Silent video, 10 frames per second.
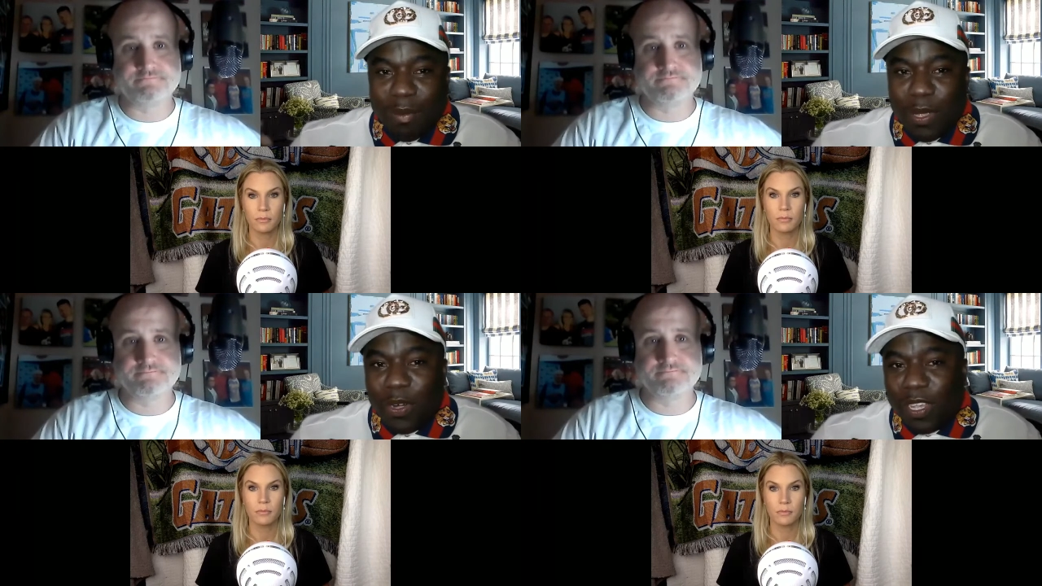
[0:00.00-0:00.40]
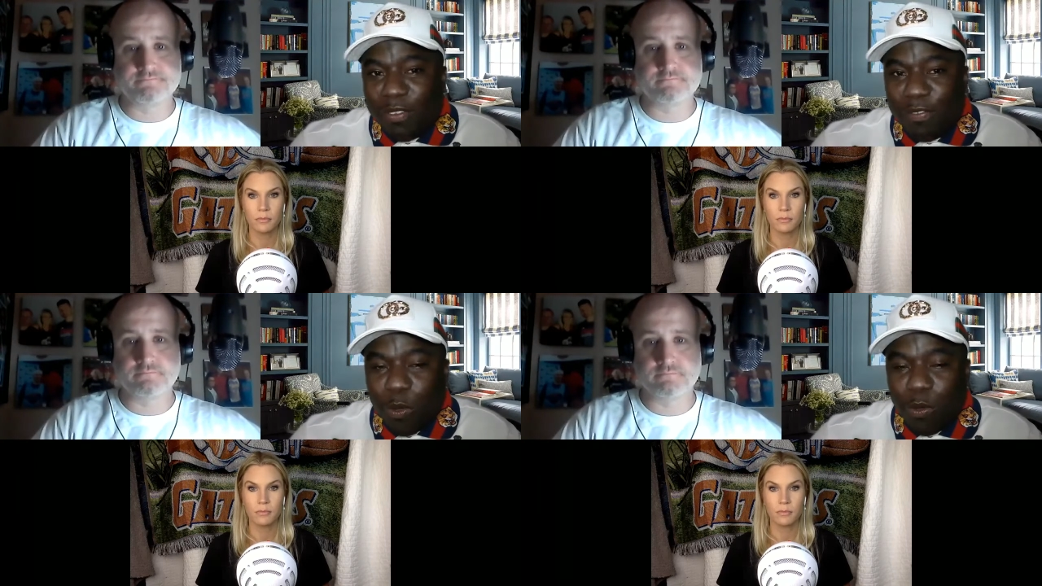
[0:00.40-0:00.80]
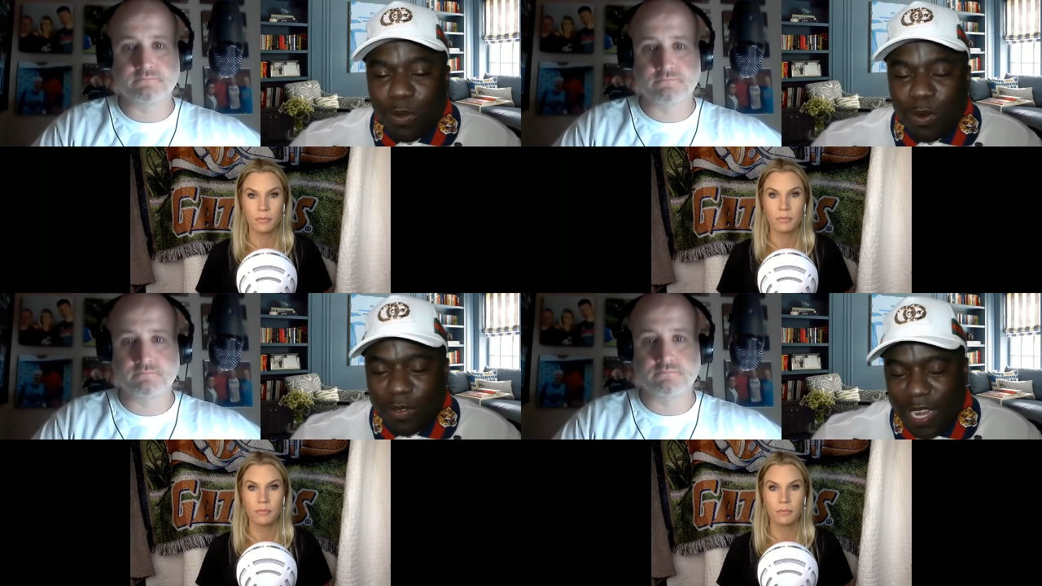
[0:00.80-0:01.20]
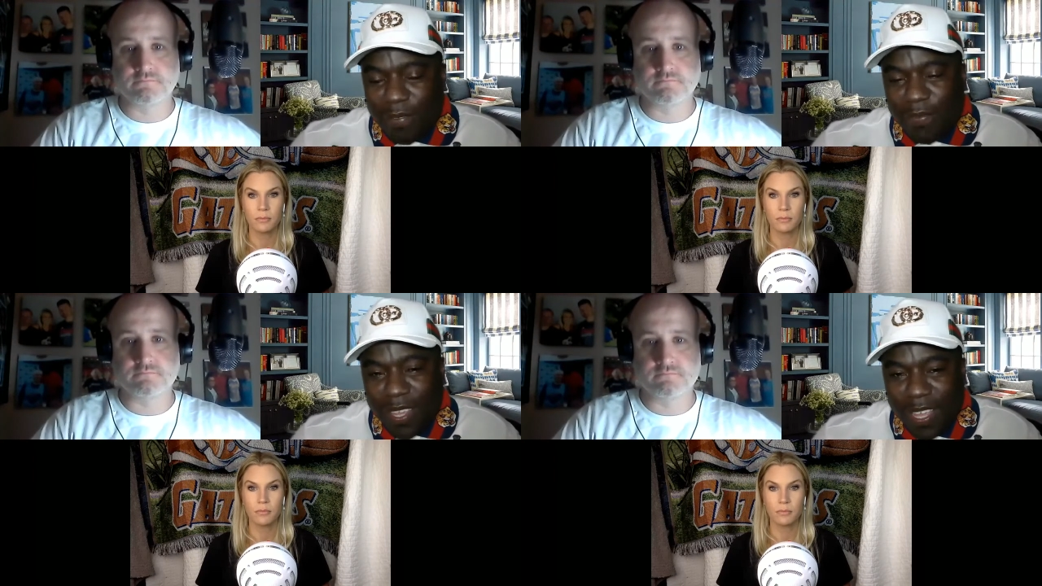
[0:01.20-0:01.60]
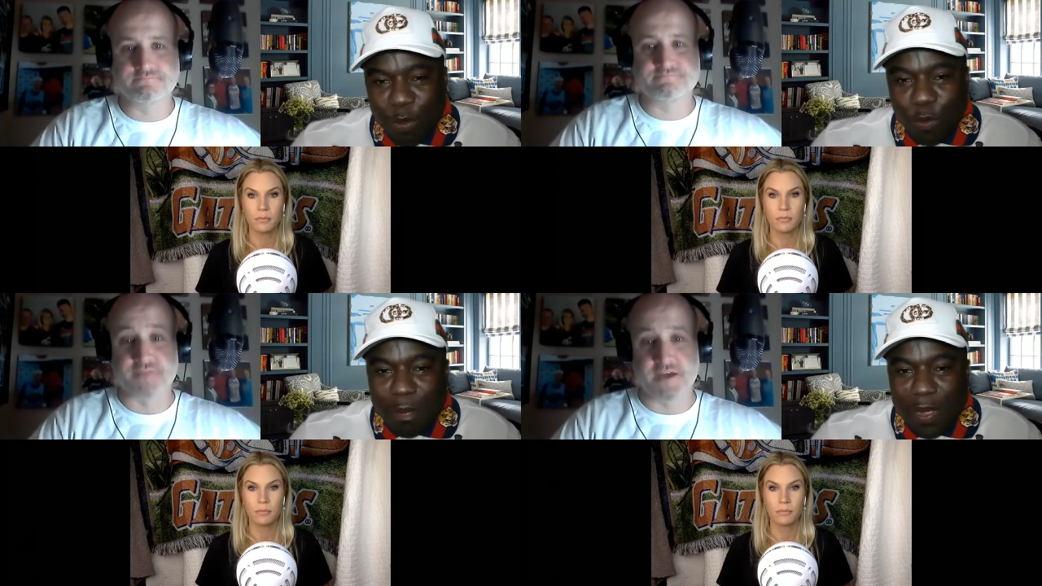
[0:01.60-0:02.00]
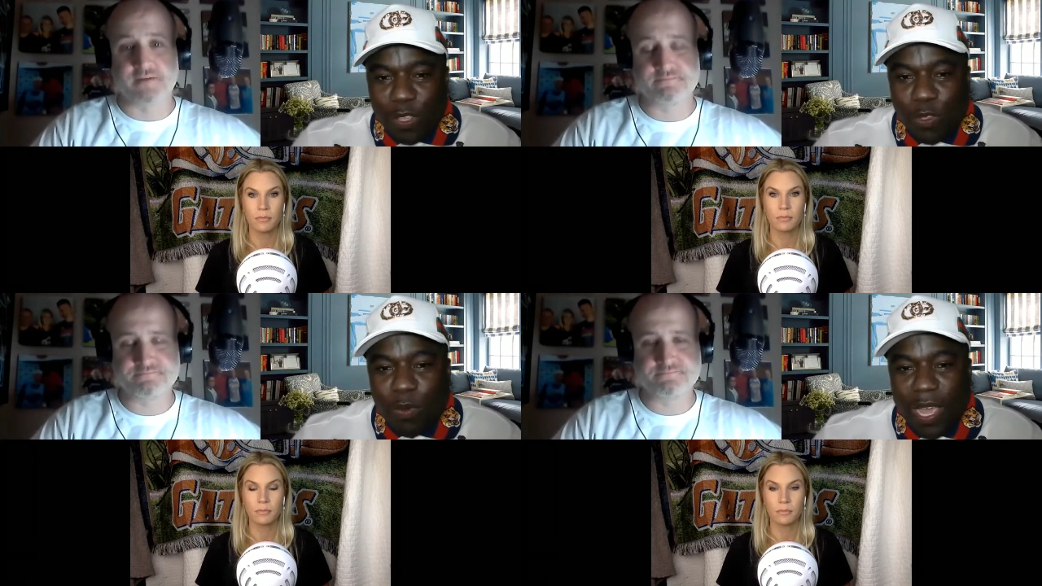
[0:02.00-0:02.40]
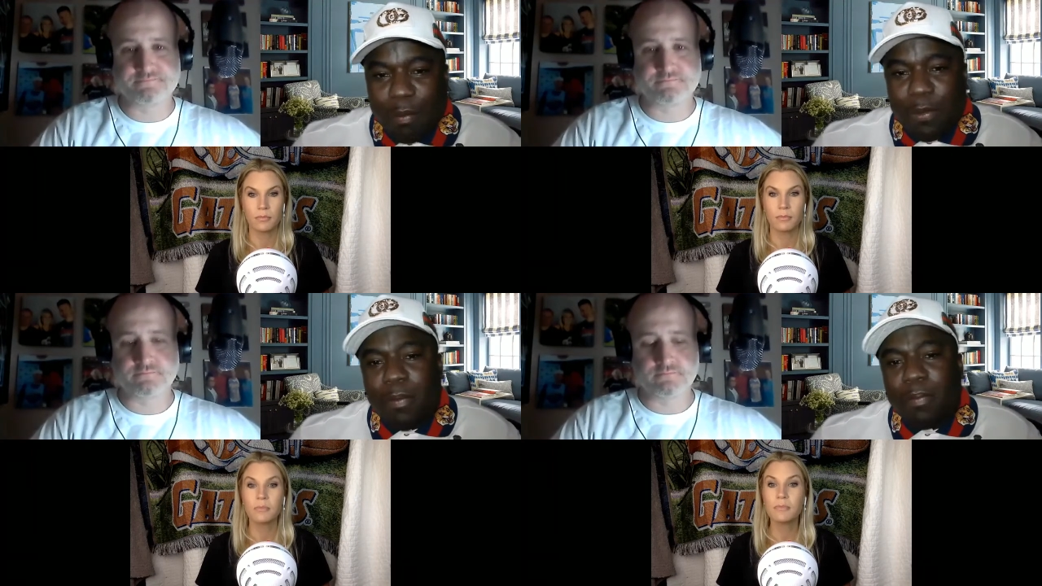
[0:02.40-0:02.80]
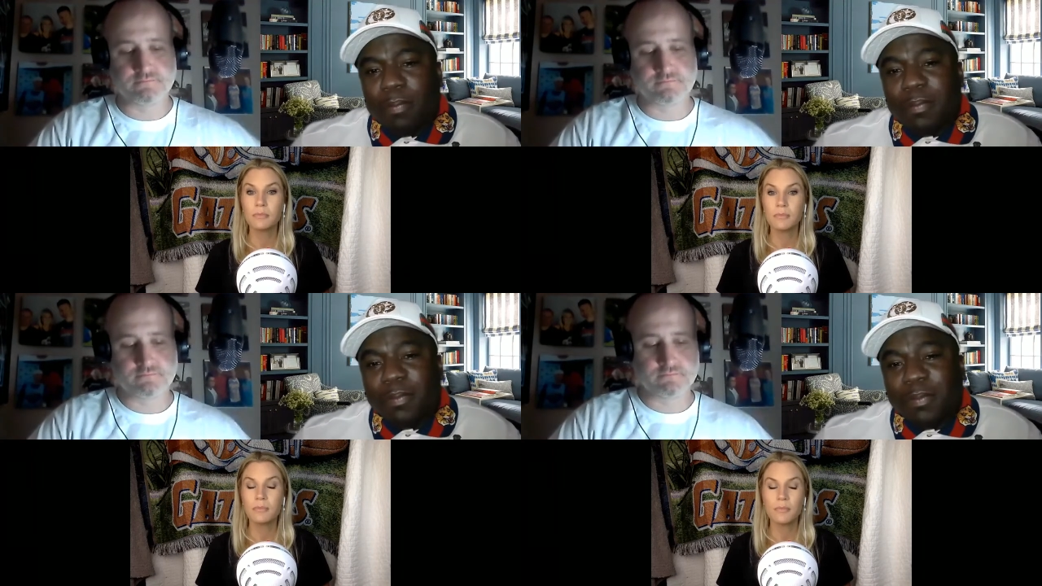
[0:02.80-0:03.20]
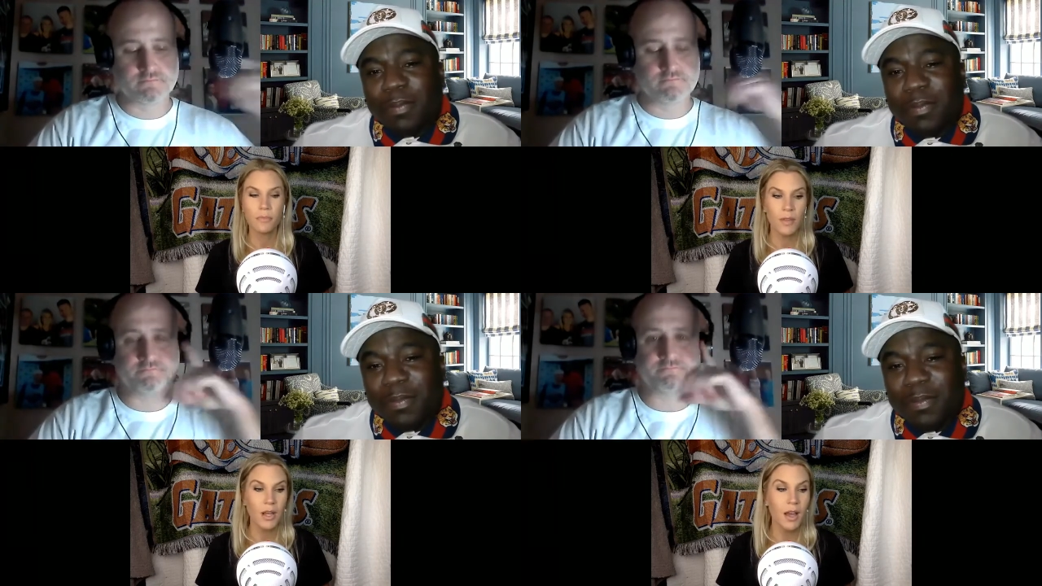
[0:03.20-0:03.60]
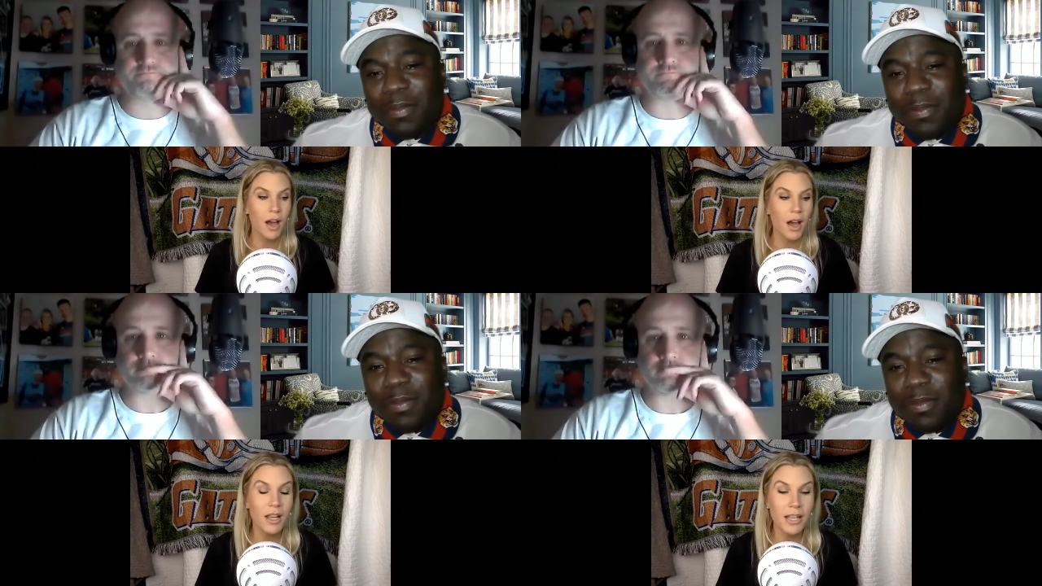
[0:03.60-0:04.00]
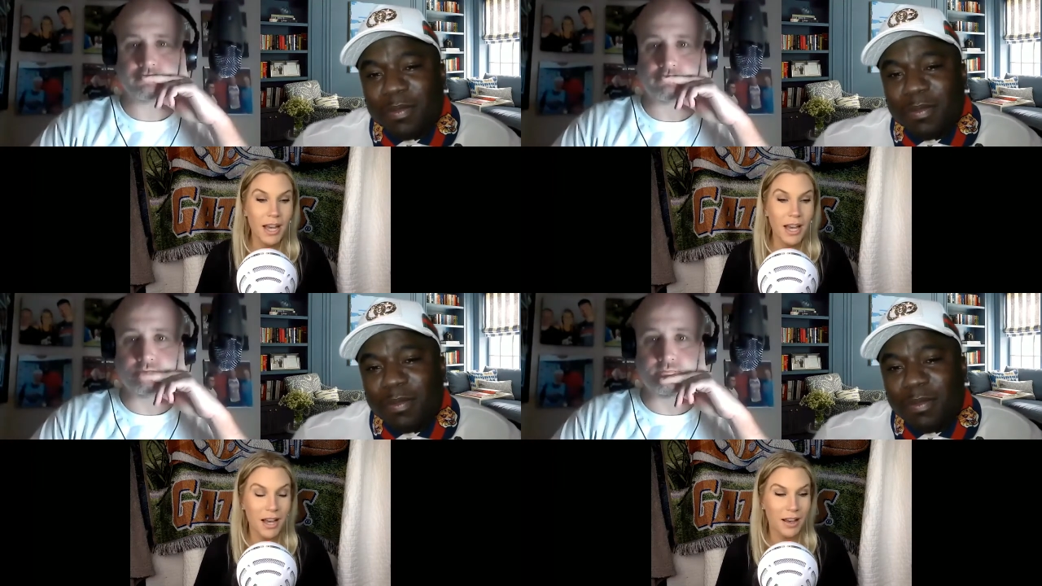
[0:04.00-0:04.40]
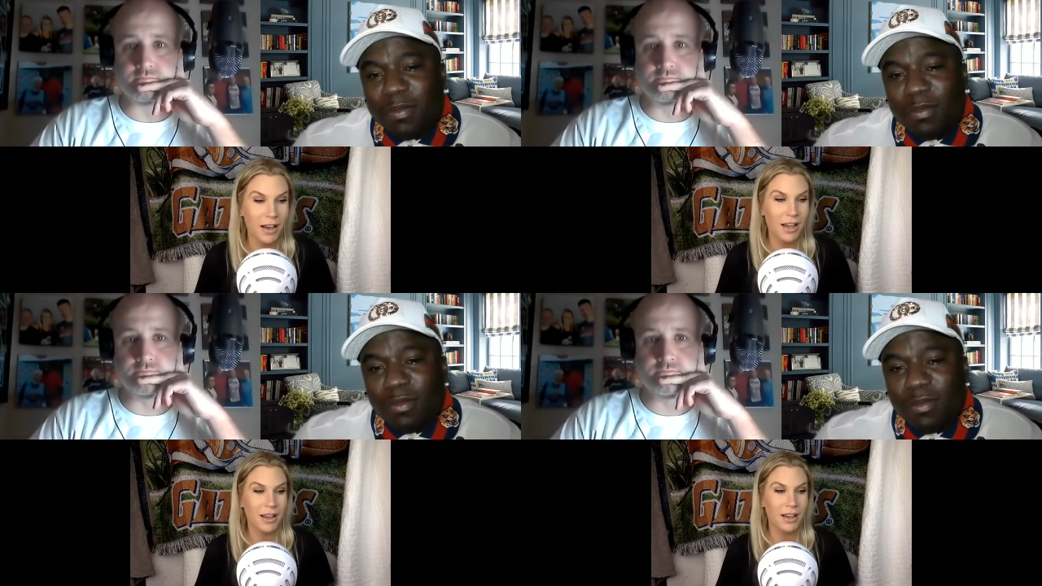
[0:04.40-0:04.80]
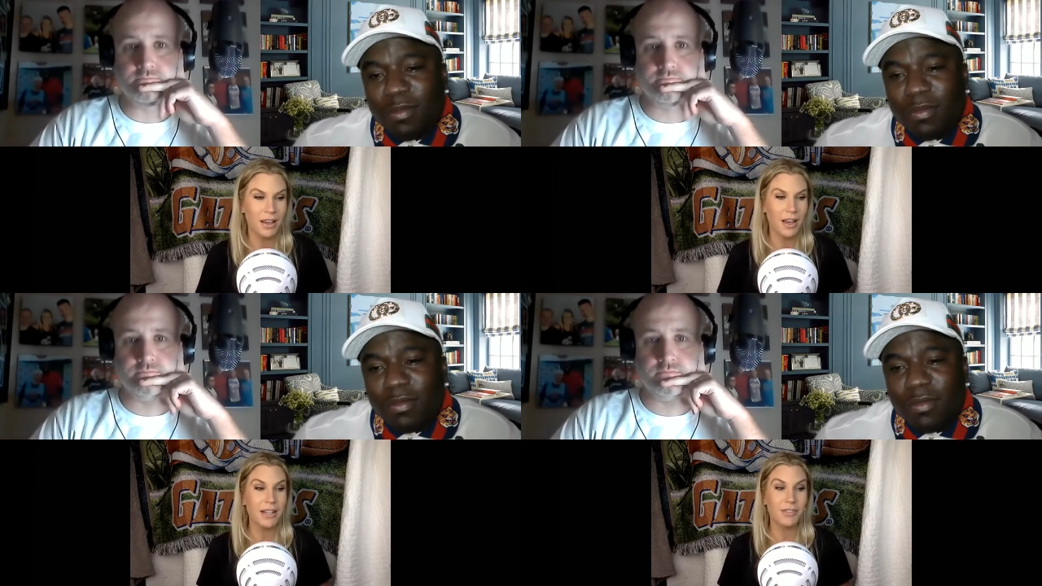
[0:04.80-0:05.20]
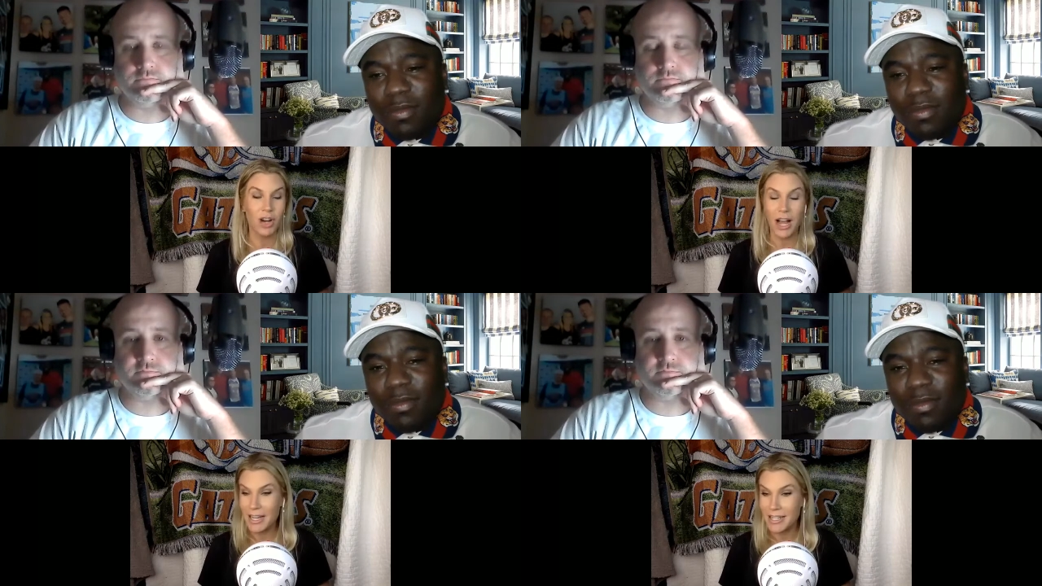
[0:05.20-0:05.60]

Speaker 1: American folklore, right? What yeah. about you, Amber?
Speaker 2: Uh, yeah, I uh, I tried to